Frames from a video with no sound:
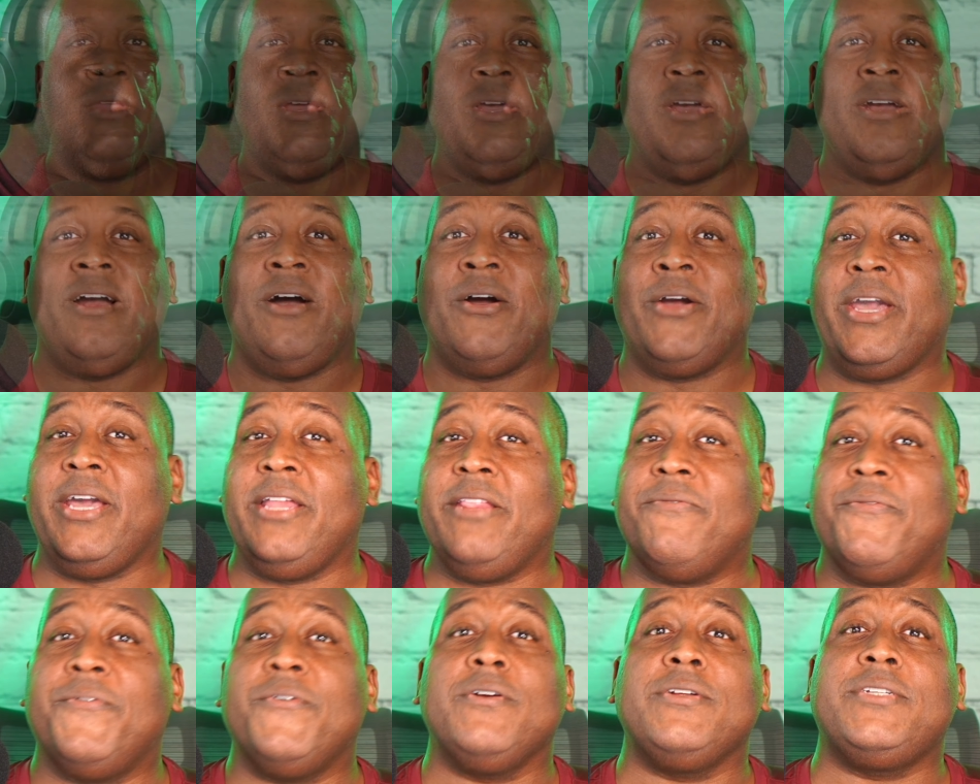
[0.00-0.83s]
Okay,
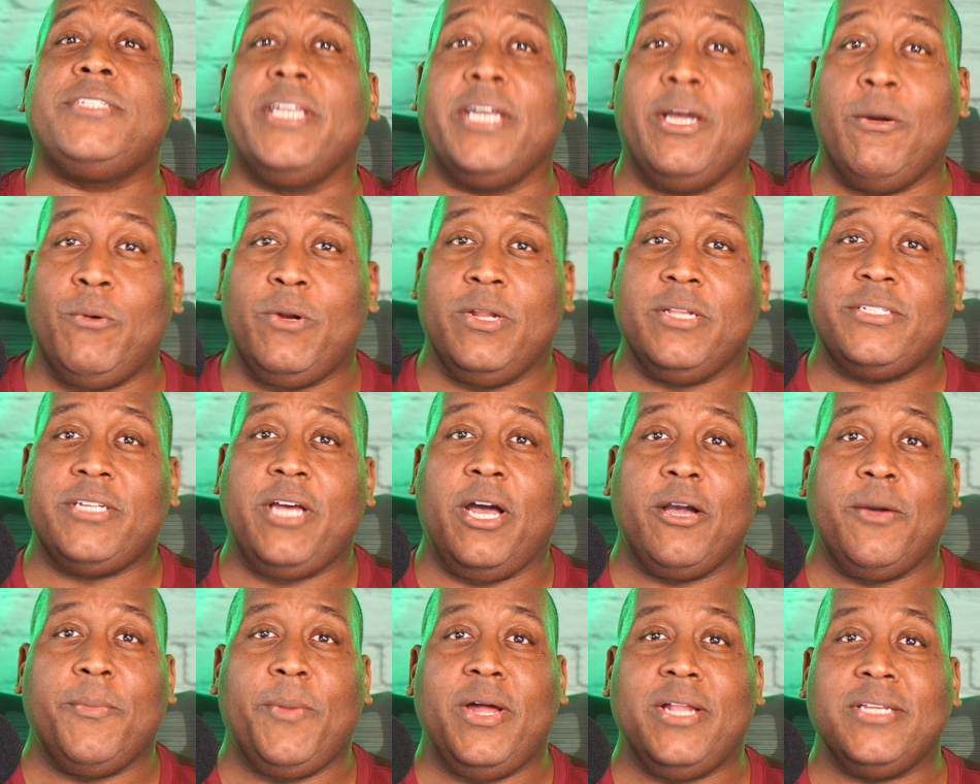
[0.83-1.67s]
the first thing I want to
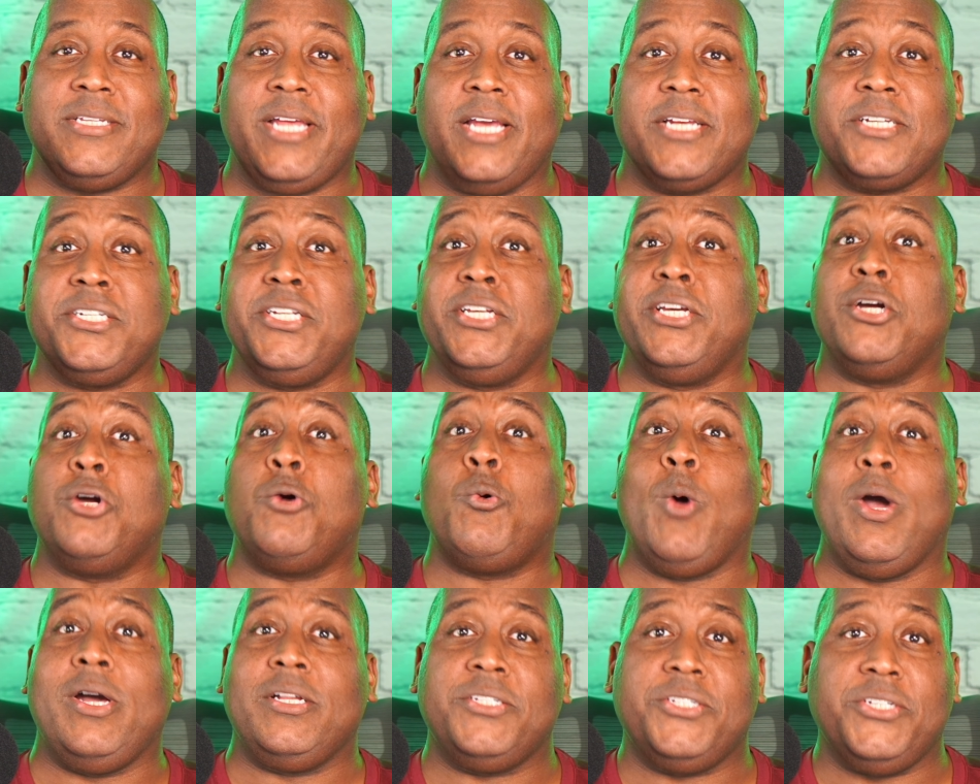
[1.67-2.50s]
talk about is actually a
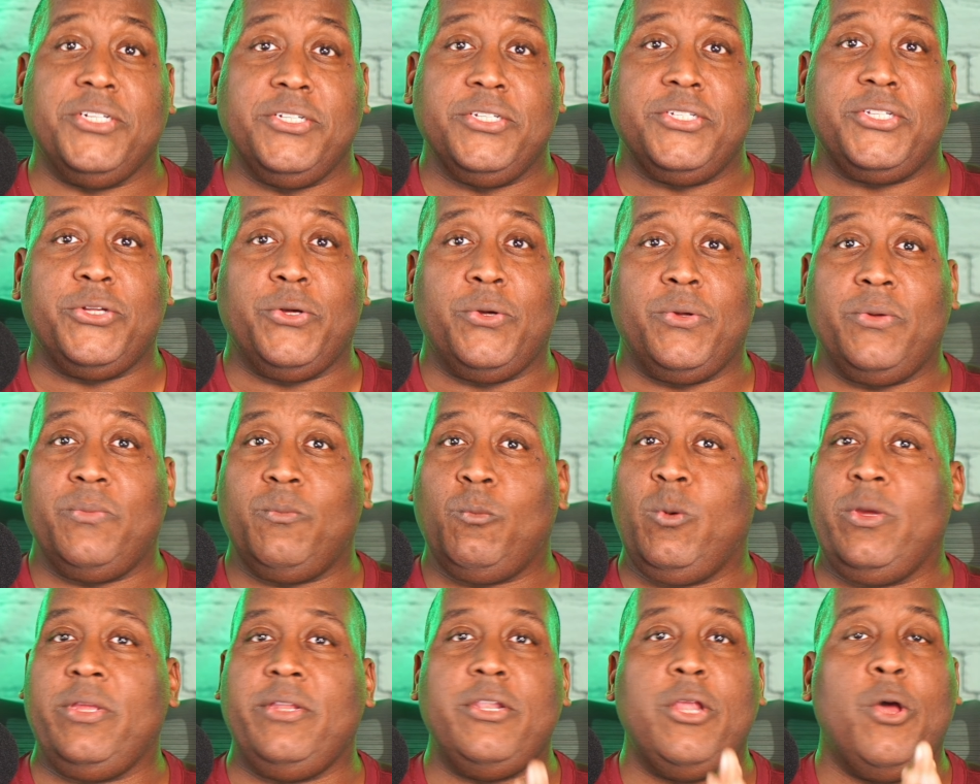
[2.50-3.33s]
question. So
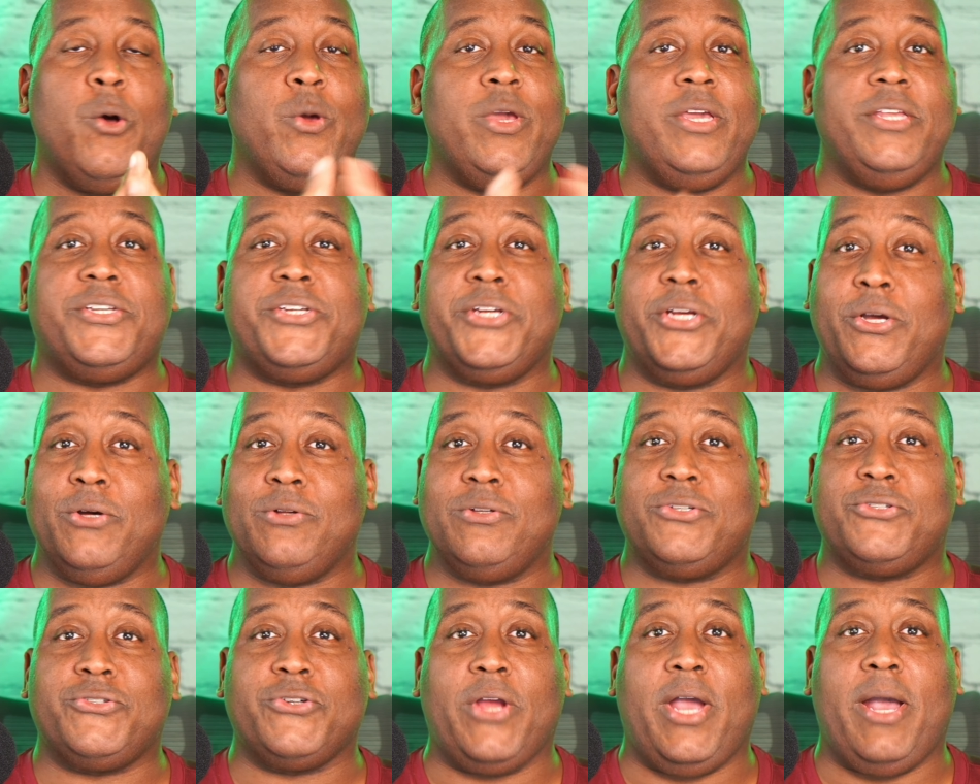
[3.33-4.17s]
we know
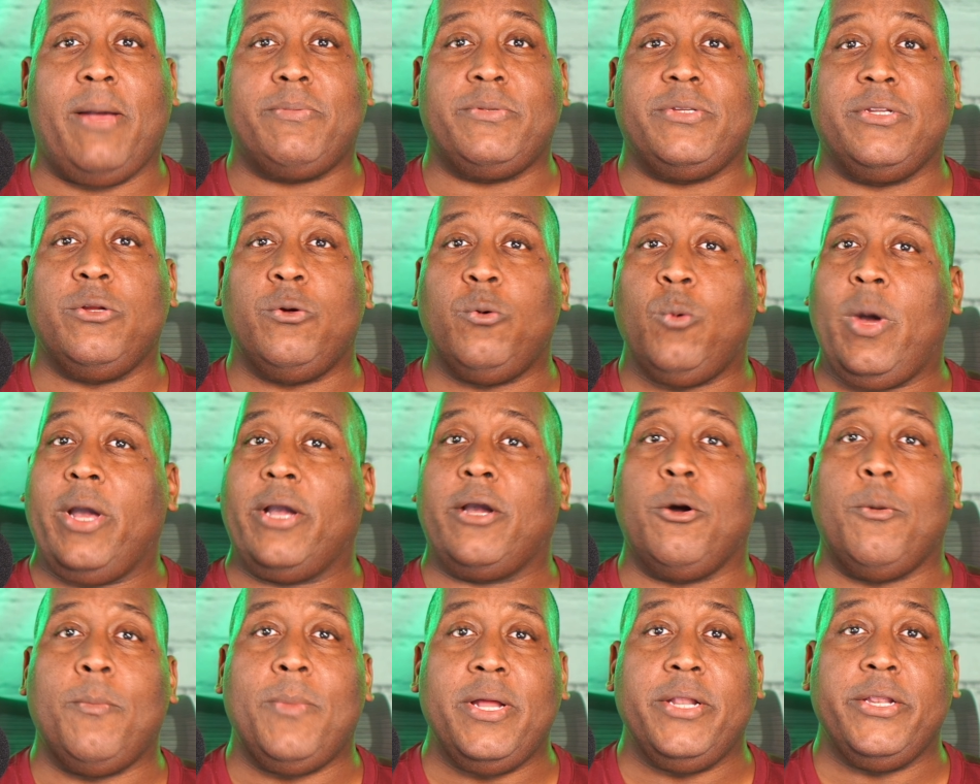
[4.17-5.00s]
Ichigo's trapped in
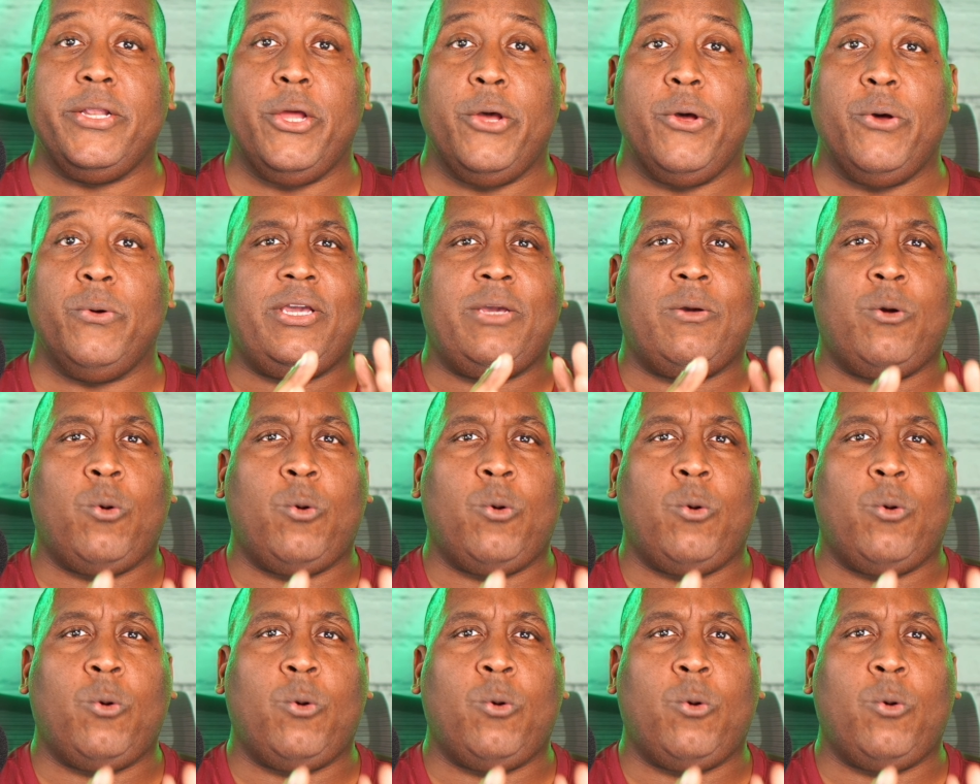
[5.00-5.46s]
Hueco Mundo.